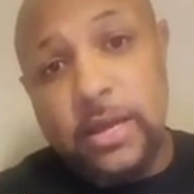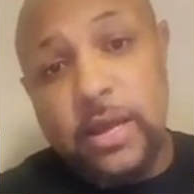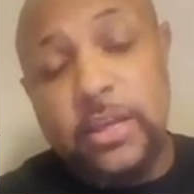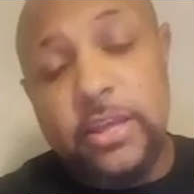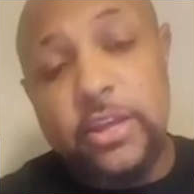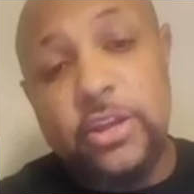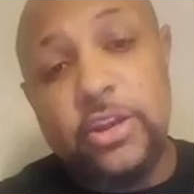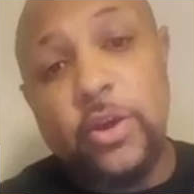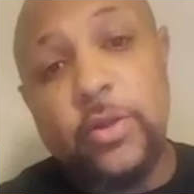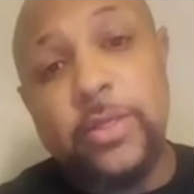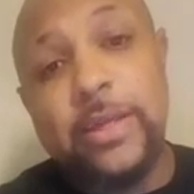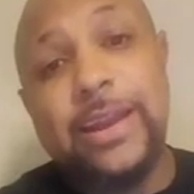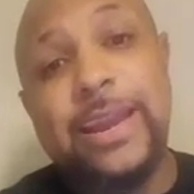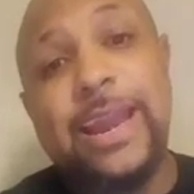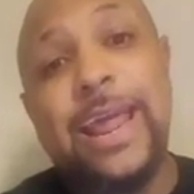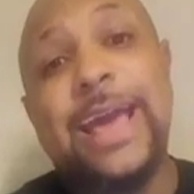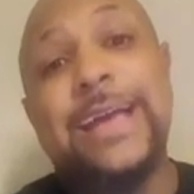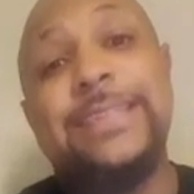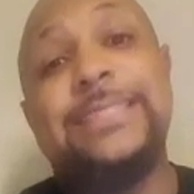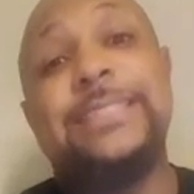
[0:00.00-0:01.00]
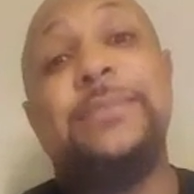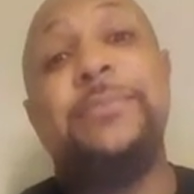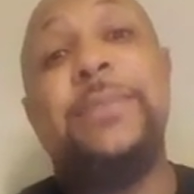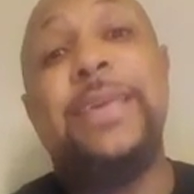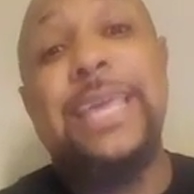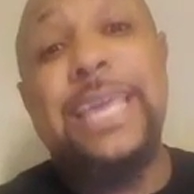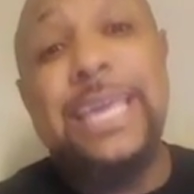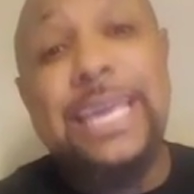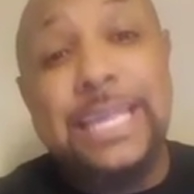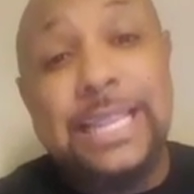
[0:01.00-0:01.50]
you know that it has some
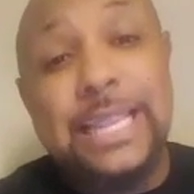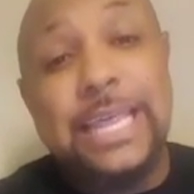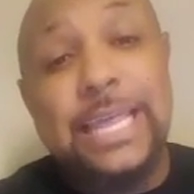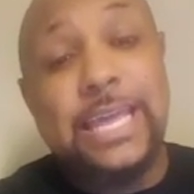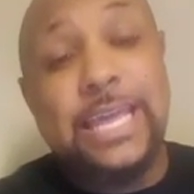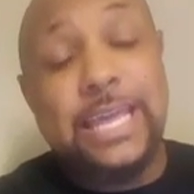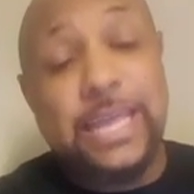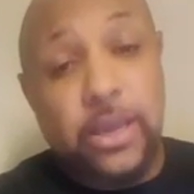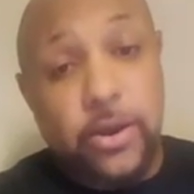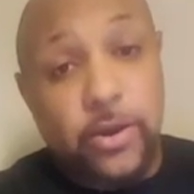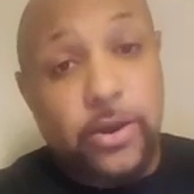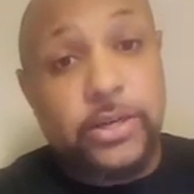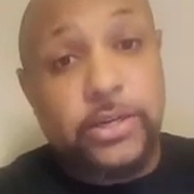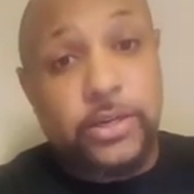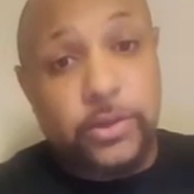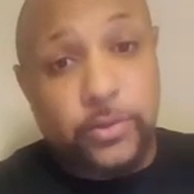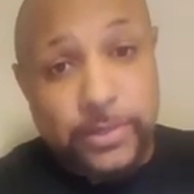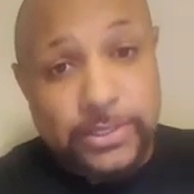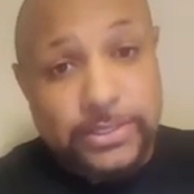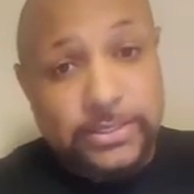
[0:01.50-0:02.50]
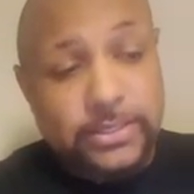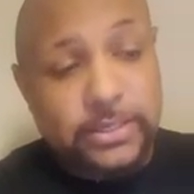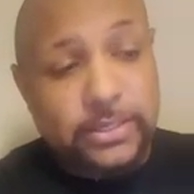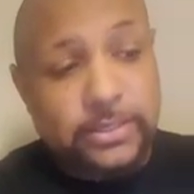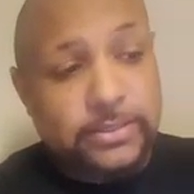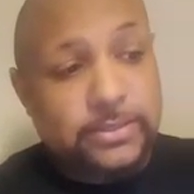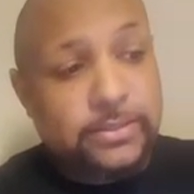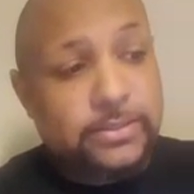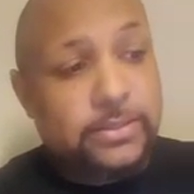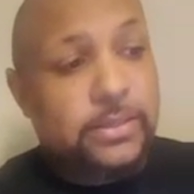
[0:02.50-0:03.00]
healing characteristics.